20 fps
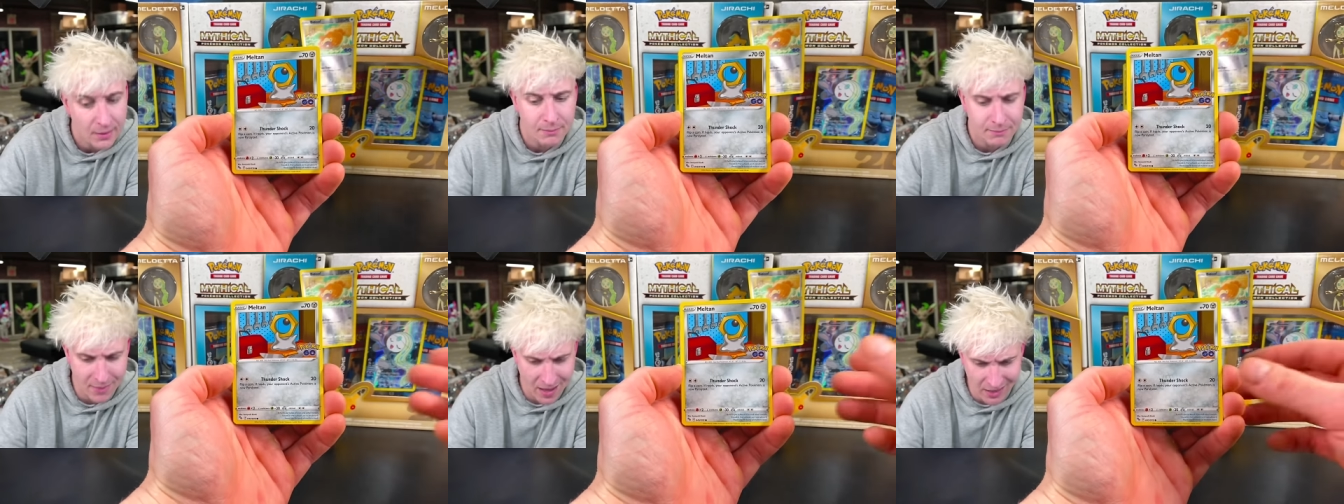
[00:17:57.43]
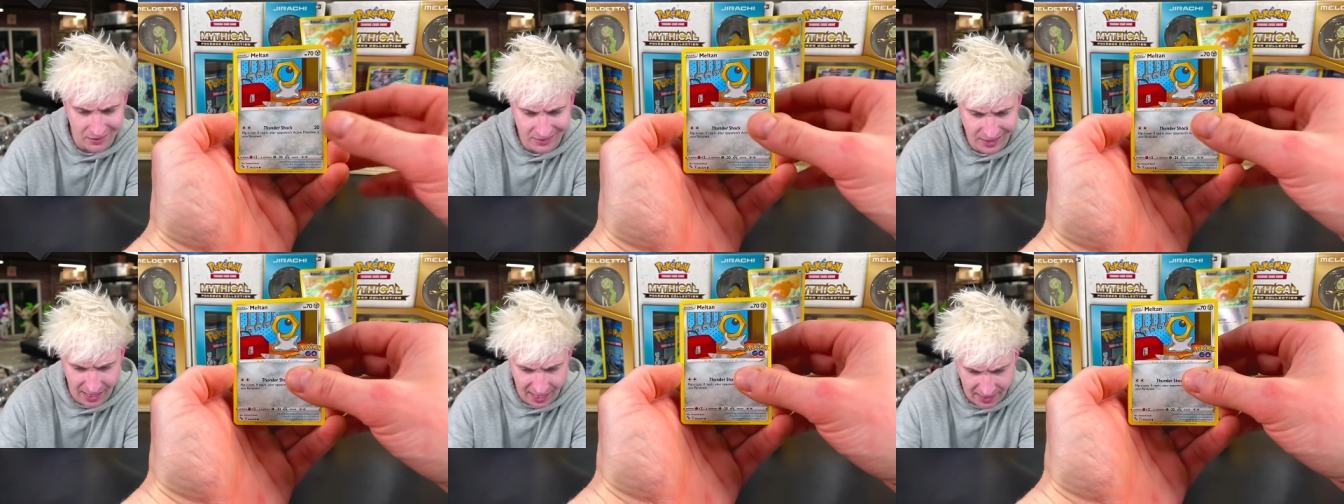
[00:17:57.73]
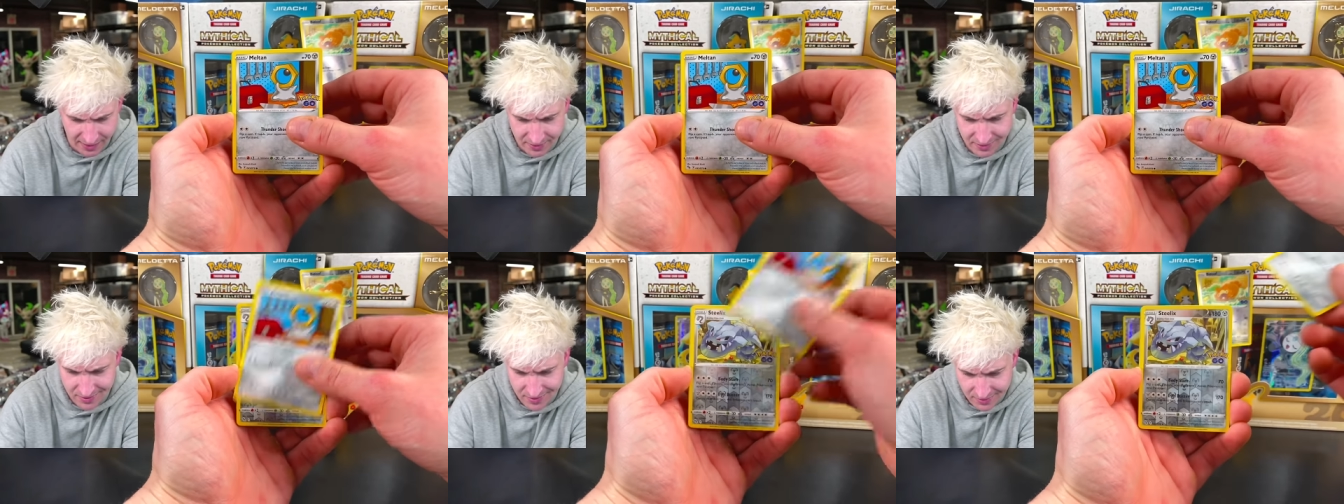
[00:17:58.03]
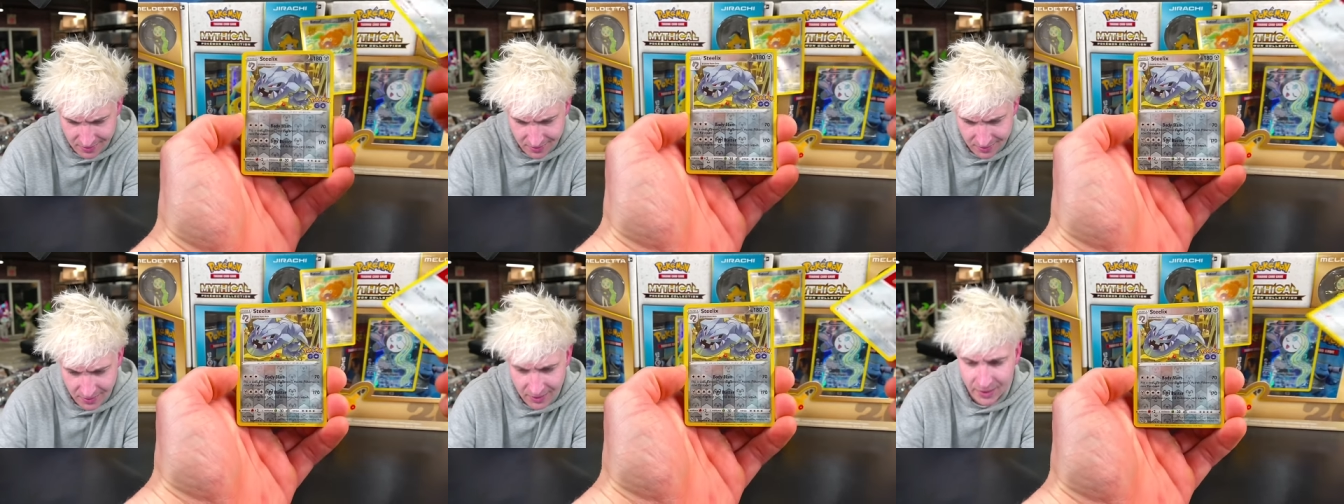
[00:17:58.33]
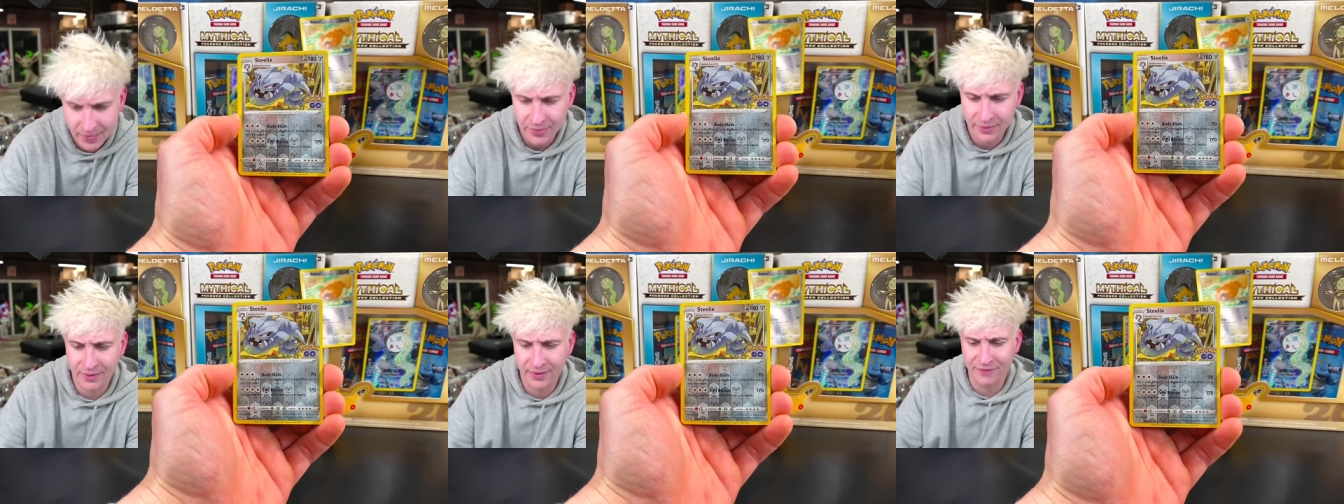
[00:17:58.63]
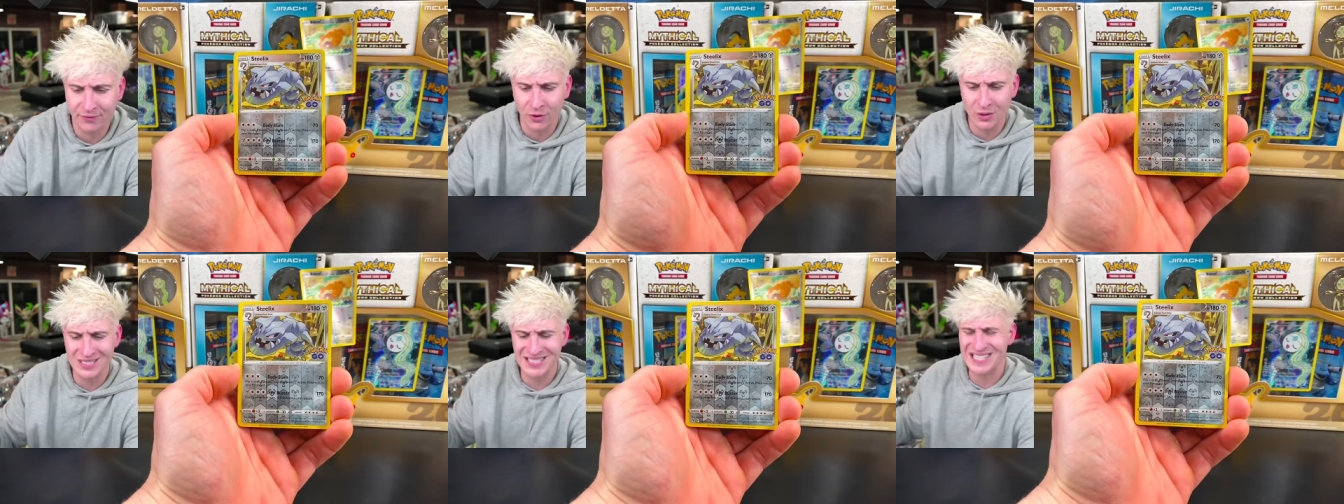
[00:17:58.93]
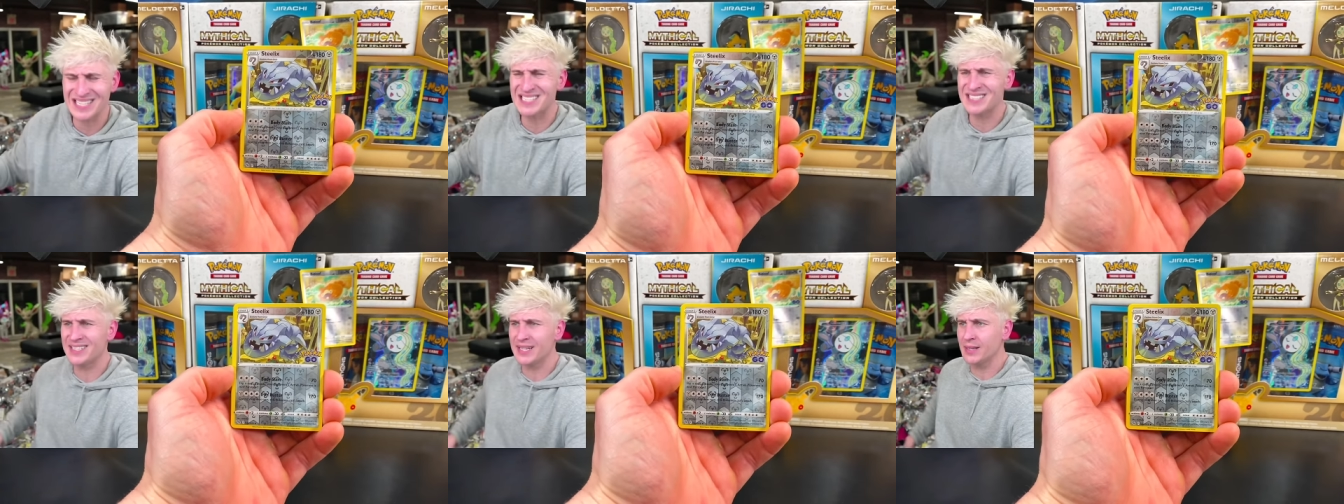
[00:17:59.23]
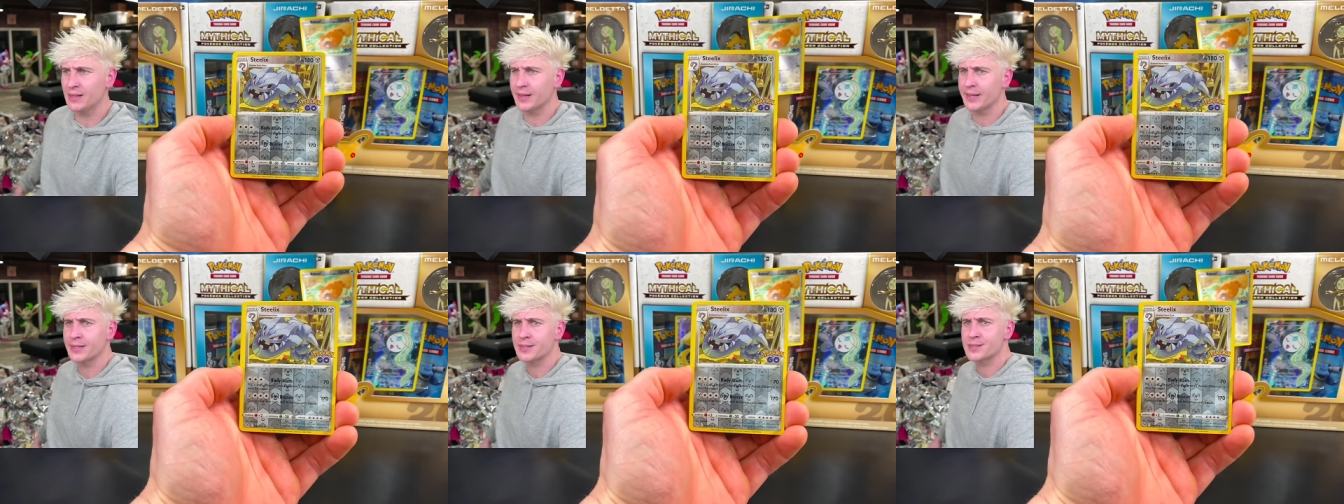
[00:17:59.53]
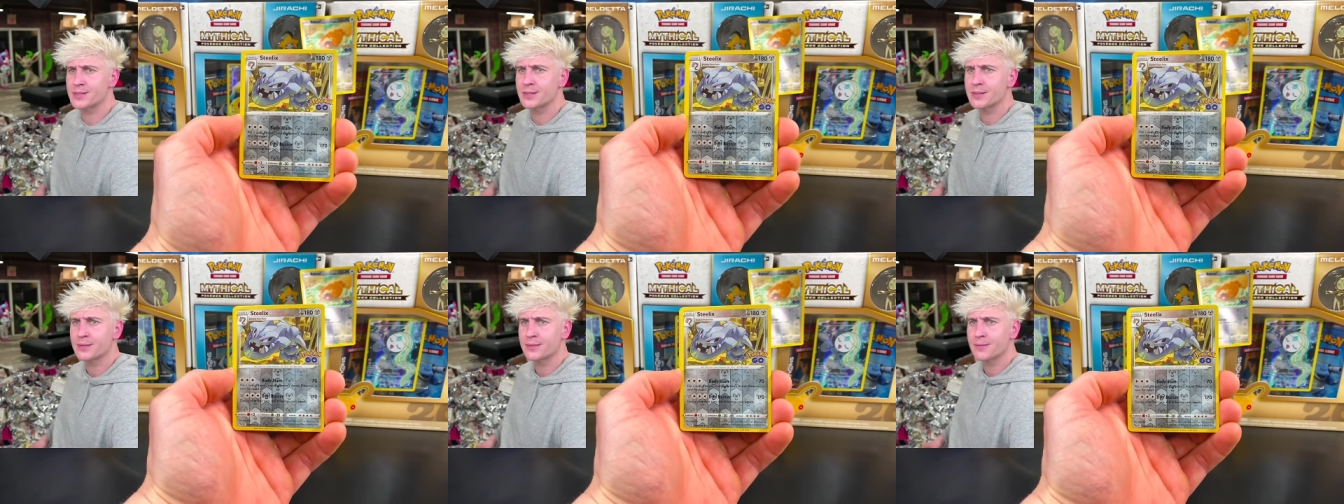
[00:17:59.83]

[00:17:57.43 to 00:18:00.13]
Meltan, the reverse is Steelix,